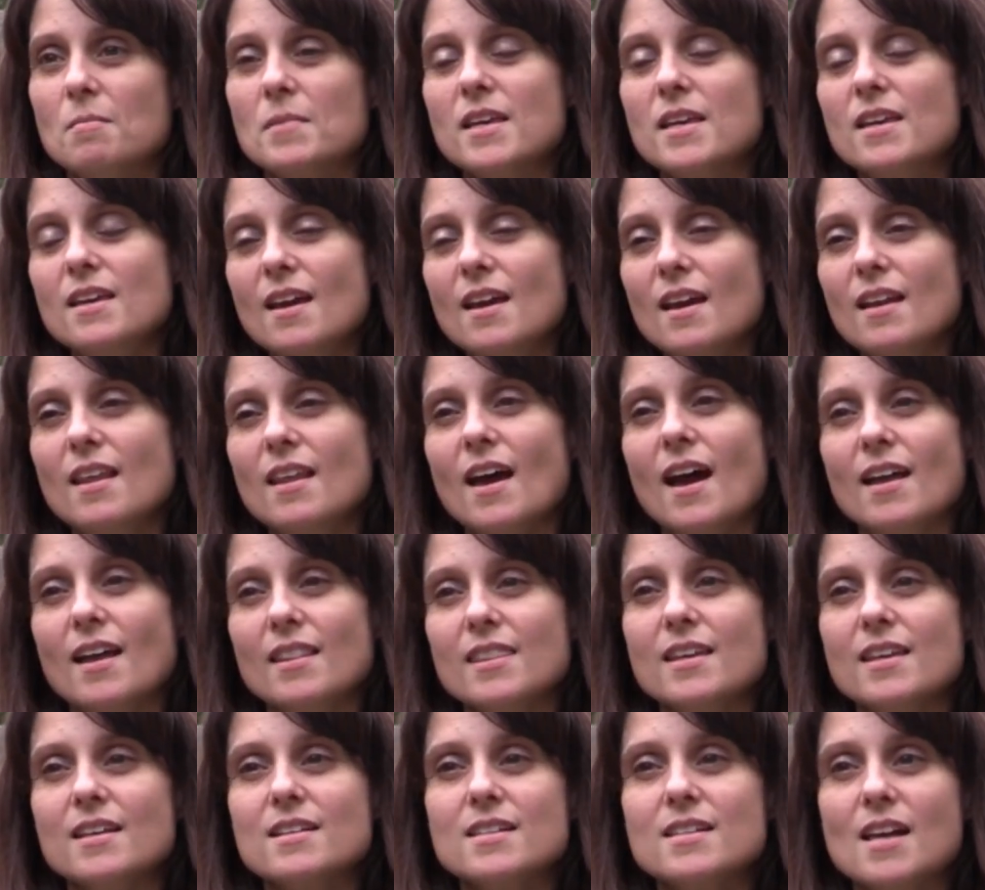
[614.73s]
he had had
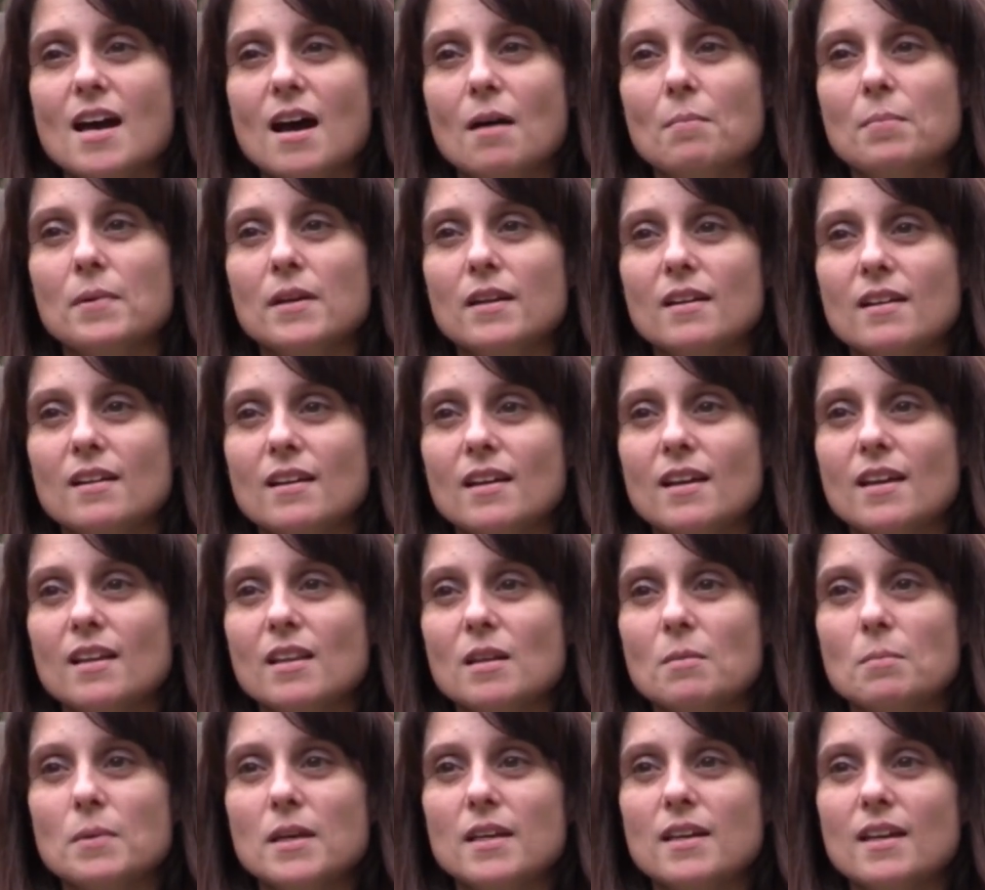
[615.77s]
things happen in the
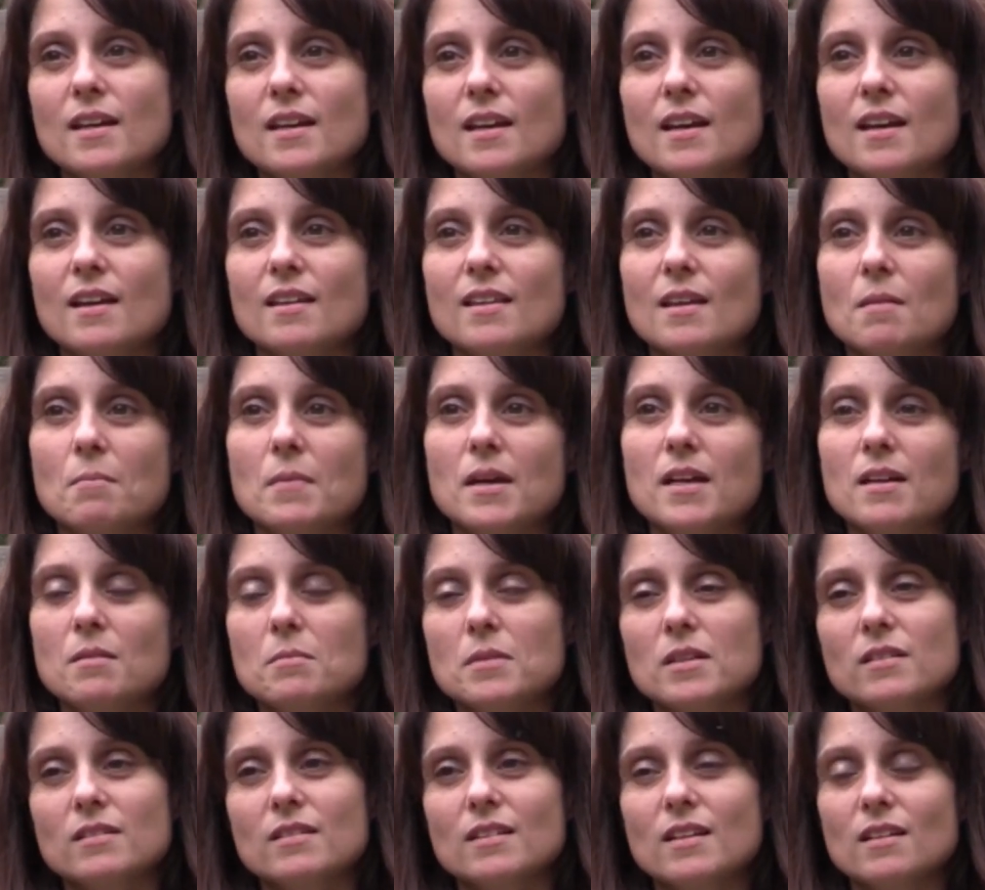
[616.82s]
beginning that made him
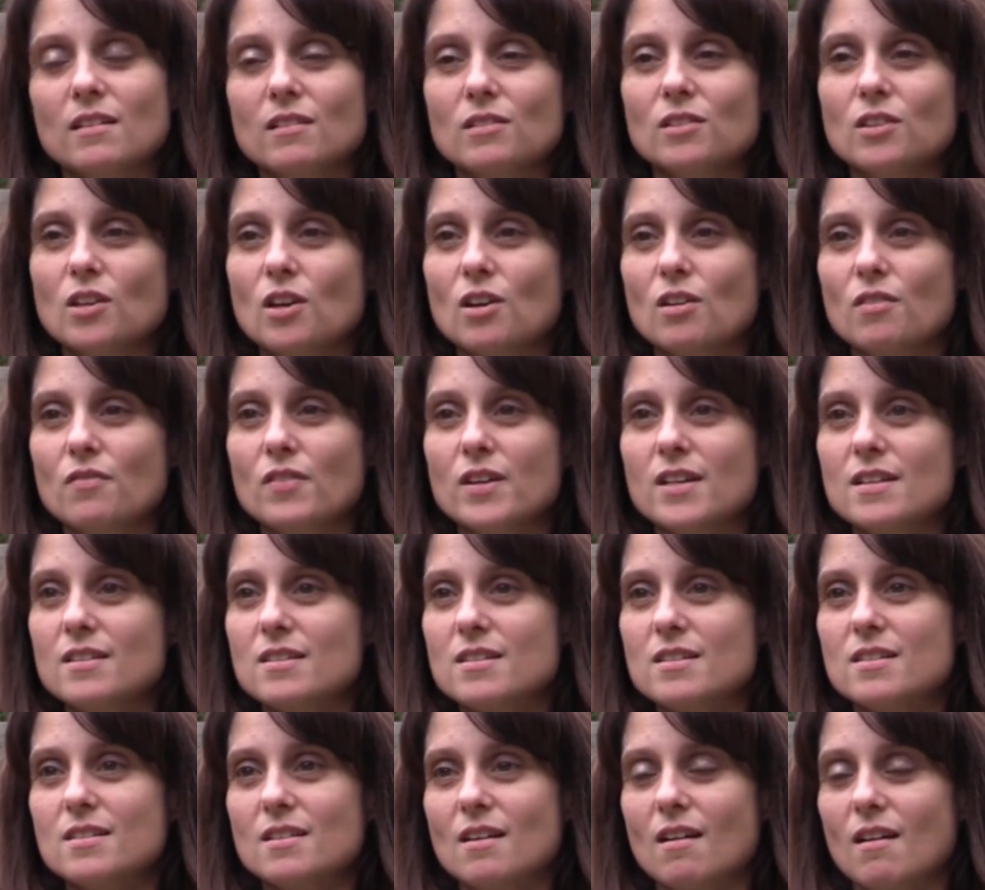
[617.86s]
a little nervous.